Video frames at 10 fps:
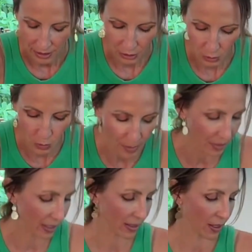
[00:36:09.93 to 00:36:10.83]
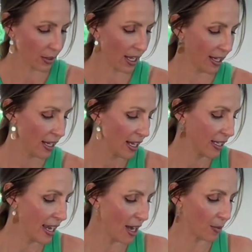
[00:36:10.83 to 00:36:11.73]
You whip it, okay?
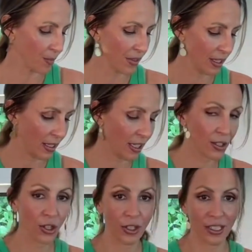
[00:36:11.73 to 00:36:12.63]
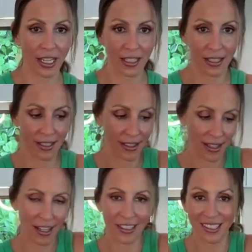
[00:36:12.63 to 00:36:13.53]
Now, here's our dates
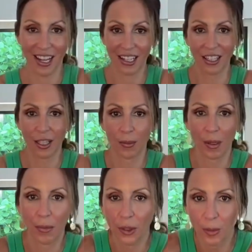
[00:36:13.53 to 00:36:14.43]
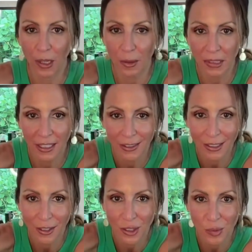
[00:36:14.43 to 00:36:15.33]
on china that my mother bought me.
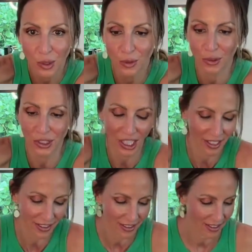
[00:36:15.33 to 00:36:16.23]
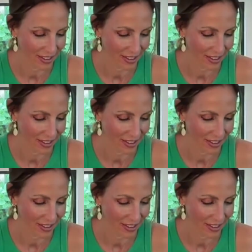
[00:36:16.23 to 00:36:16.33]
Look at this beautiful china.